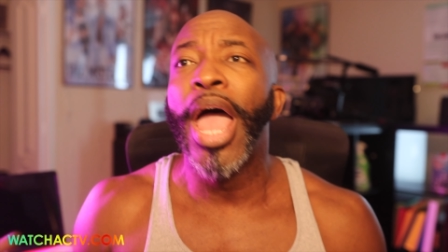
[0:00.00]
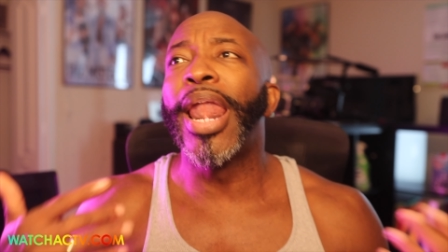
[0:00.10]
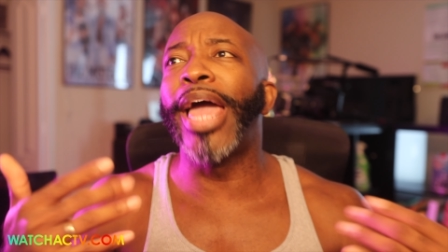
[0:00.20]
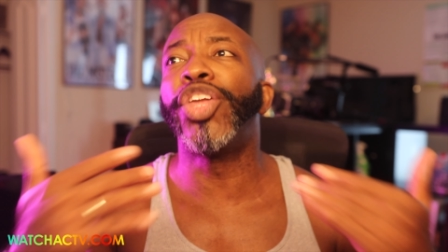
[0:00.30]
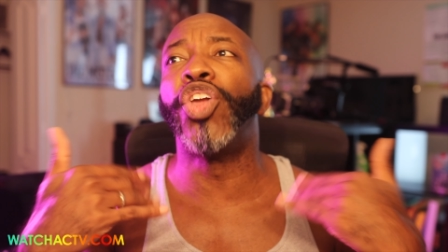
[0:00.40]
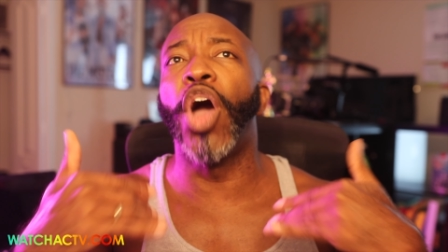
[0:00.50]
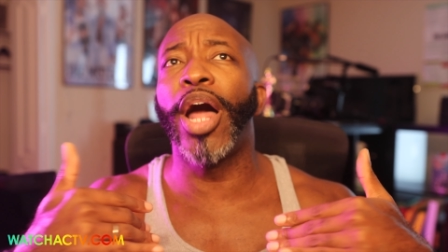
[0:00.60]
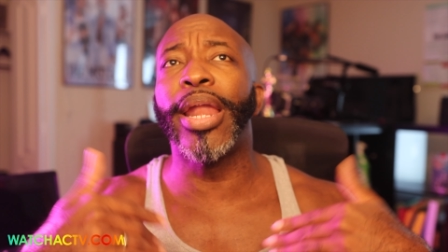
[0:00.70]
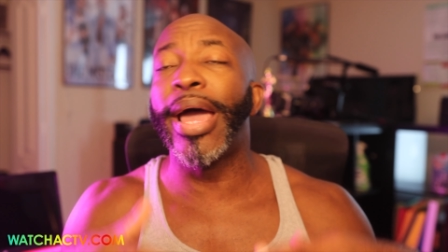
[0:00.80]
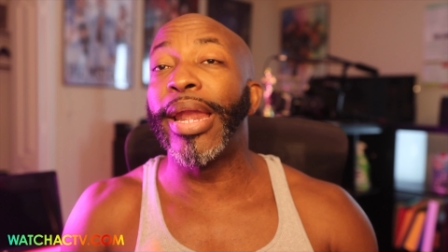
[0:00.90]
Like
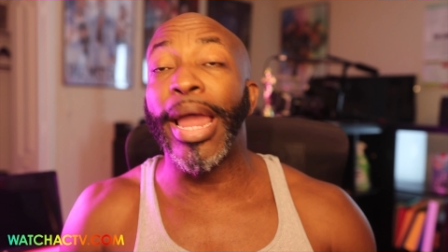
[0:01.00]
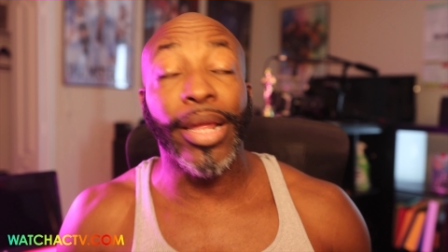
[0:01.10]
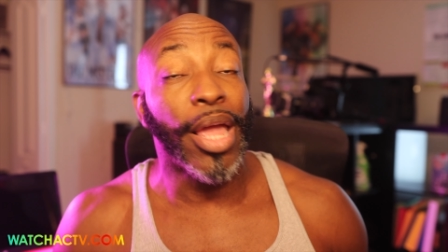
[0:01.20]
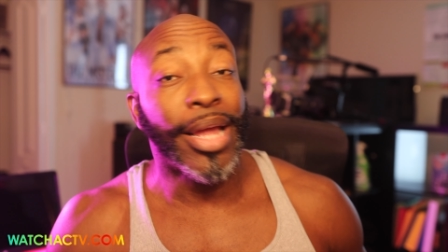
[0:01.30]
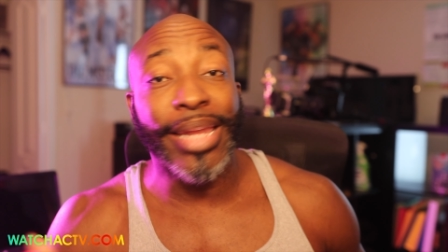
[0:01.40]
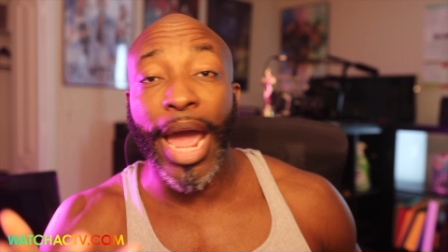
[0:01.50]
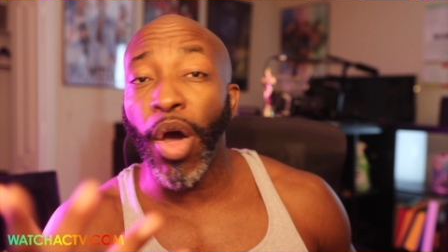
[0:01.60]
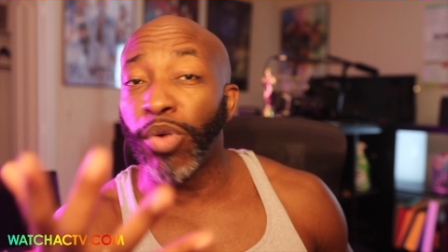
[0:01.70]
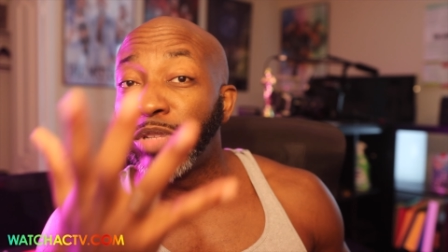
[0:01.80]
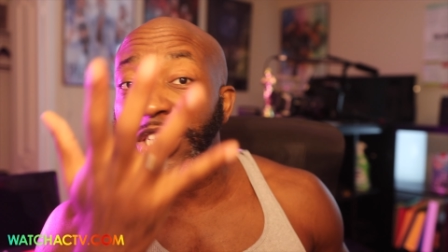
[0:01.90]
y'all, that
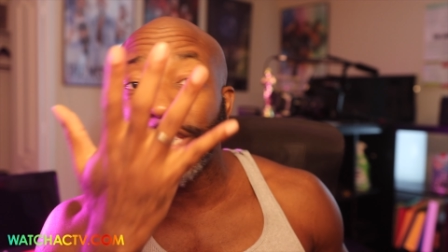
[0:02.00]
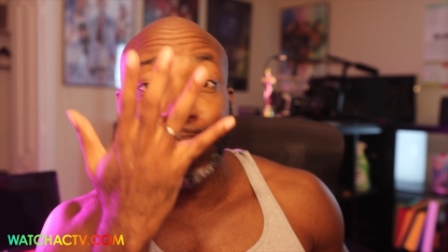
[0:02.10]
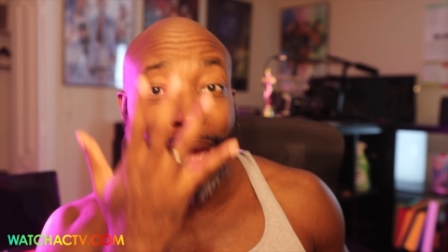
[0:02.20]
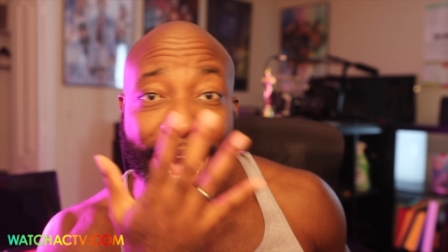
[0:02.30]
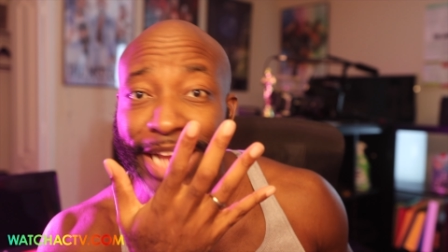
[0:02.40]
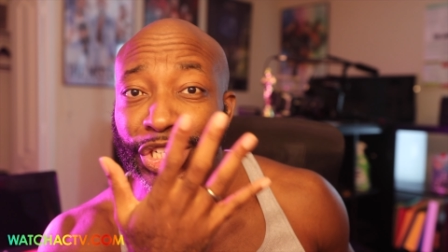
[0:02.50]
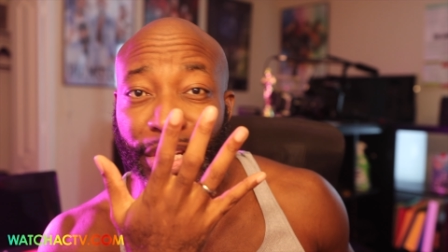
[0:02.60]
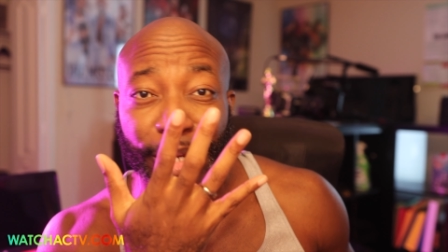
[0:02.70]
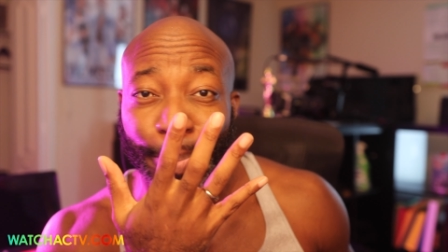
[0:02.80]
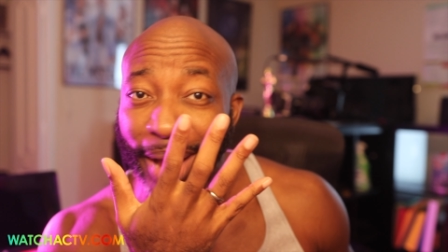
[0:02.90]
whole
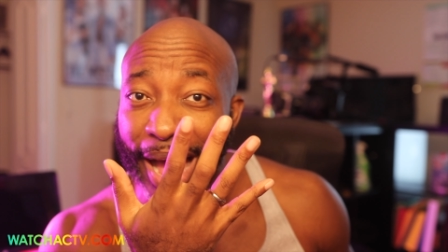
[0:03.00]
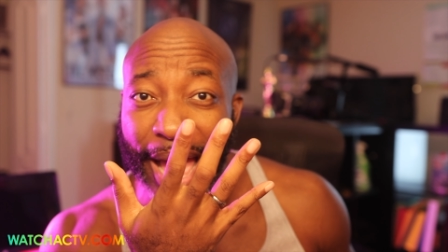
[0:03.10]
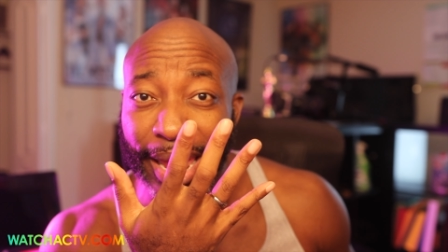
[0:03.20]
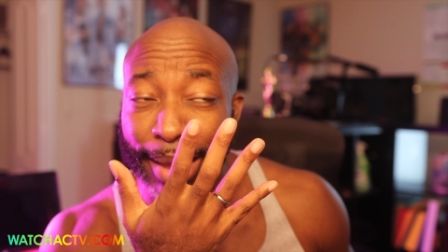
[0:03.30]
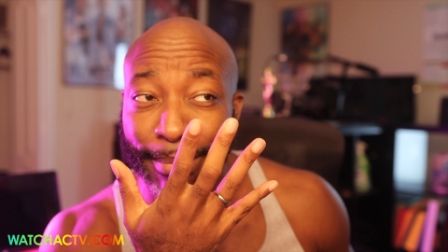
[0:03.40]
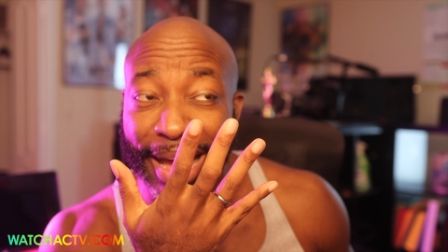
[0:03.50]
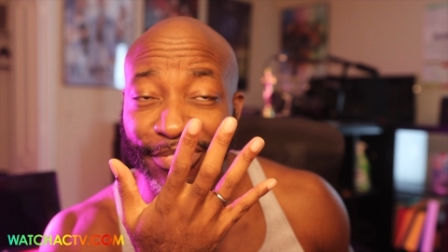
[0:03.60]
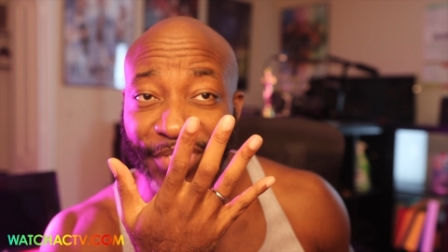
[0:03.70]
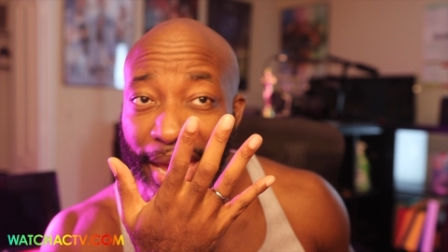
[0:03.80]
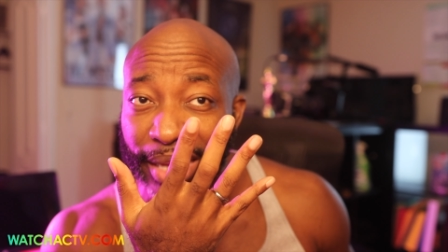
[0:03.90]
smashing the pie in
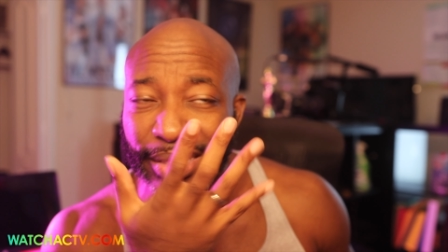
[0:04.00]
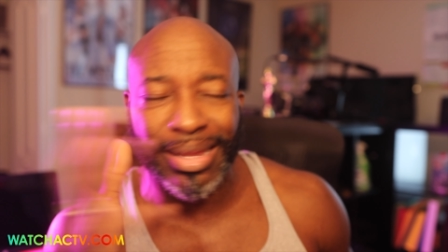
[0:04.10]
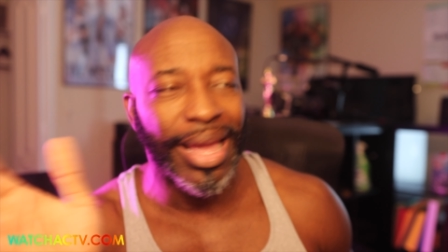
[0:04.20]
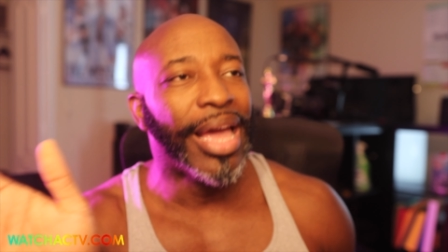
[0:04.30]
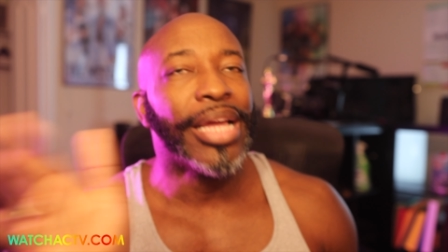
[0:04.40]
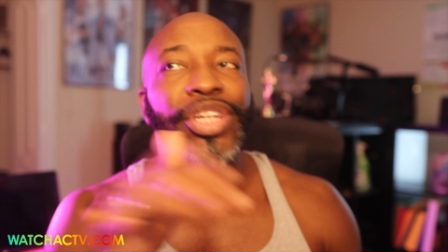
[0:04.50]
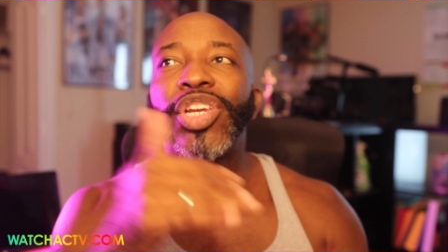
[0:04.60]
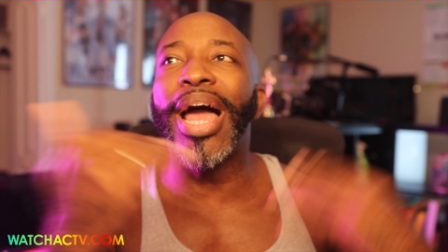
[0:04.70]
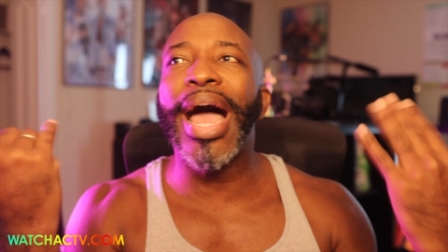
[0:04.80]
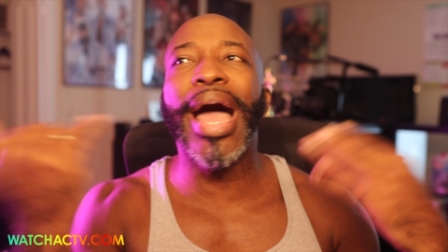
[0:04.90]
my face,
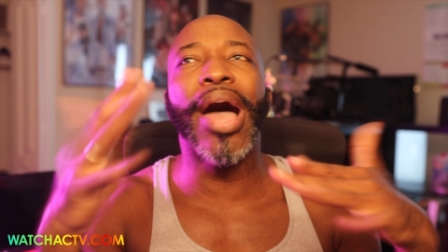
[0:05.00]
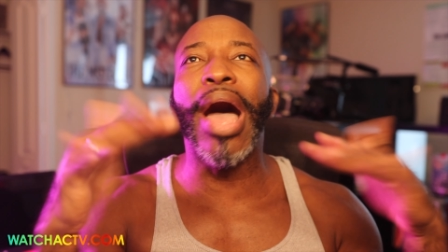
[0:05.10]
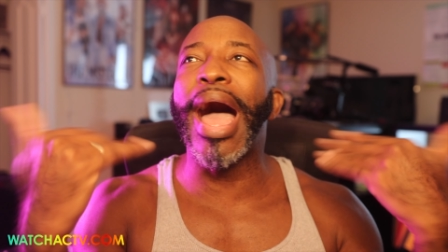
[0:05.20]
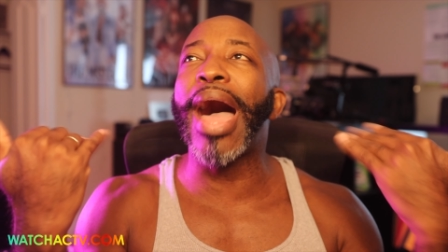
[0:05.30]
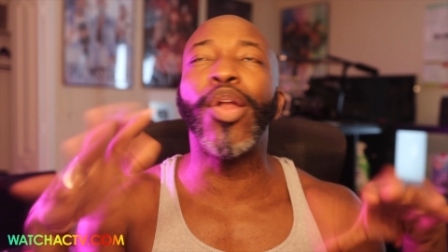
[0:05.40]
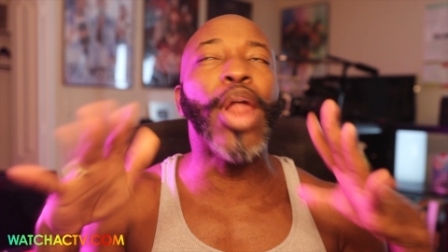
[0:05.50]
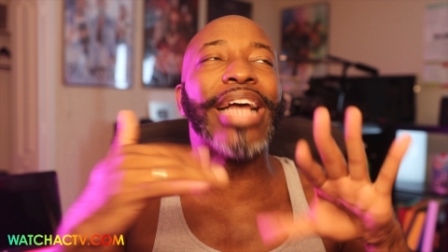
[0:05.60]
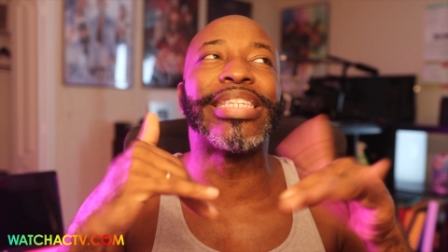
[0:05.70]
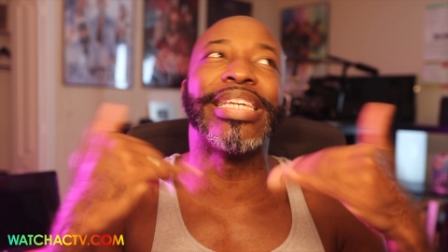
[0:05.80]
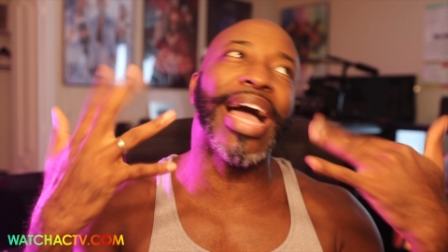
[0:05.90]
child, I don't know.
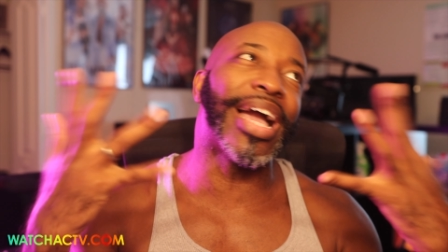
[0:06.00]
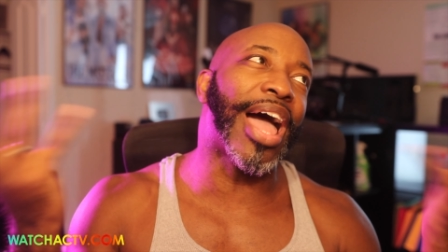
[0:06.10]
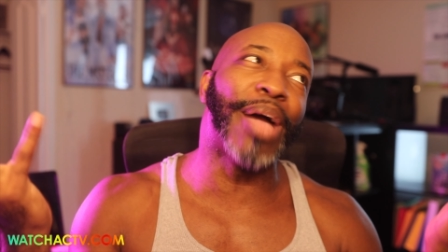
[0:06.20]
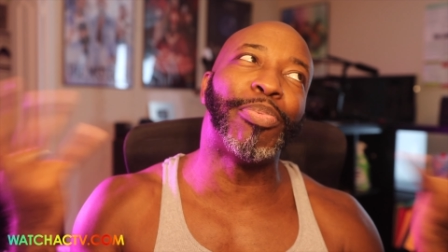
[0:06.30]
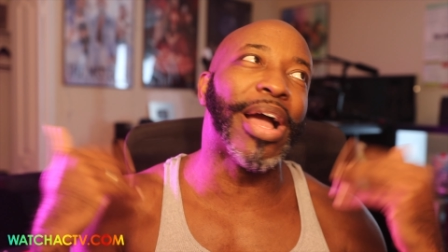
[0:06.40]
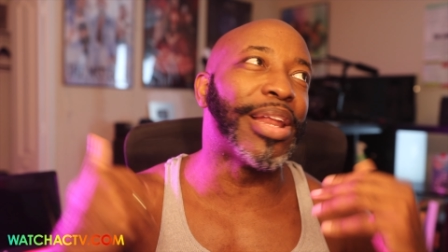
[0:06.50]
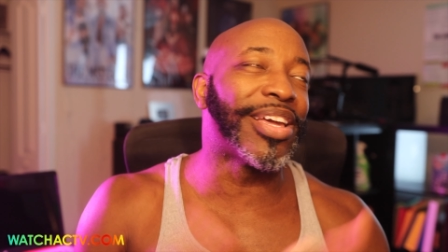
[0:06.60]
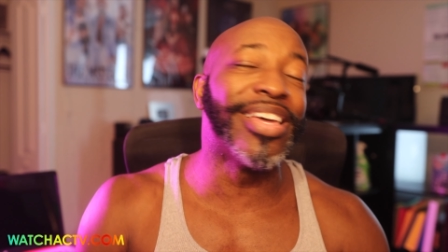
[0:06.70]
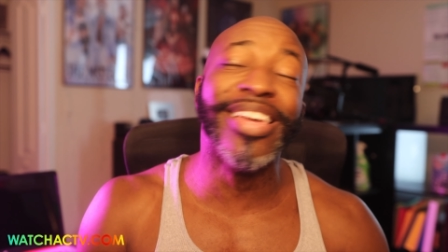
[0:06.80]
I probably...